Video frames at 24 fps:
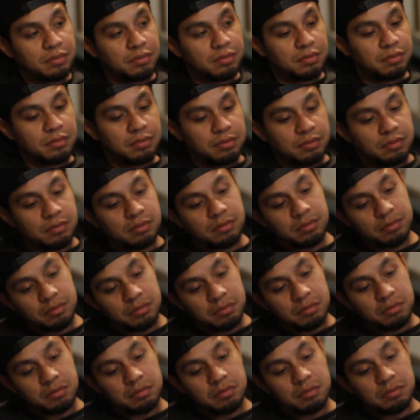
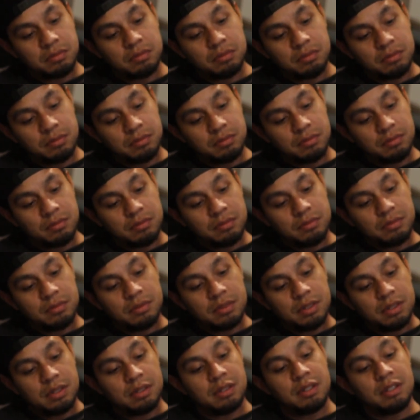
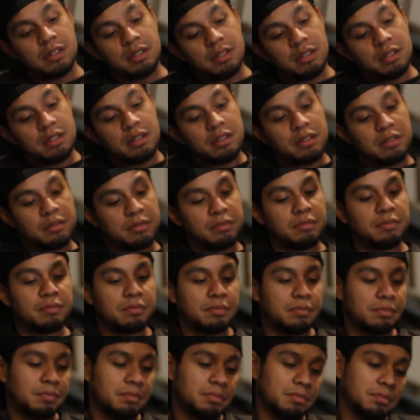
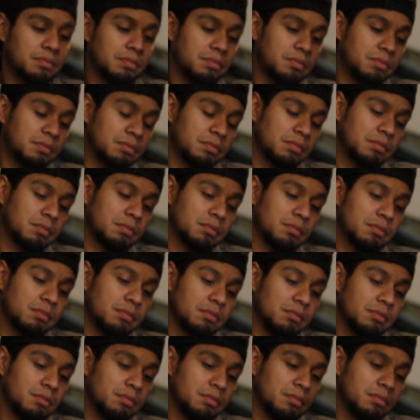
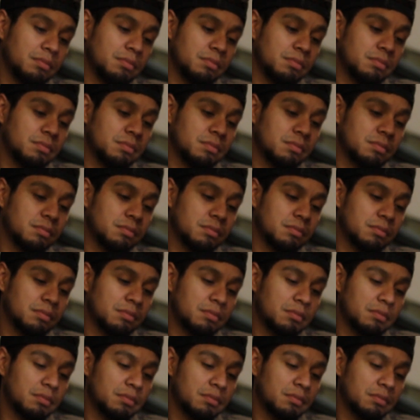
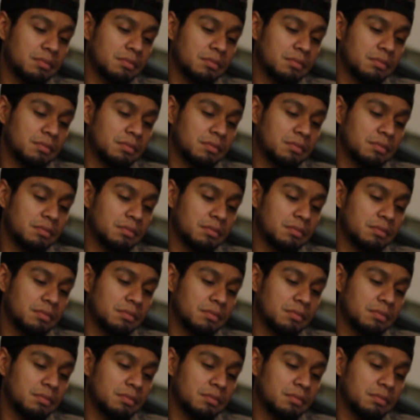No words are spoken by the person on screen.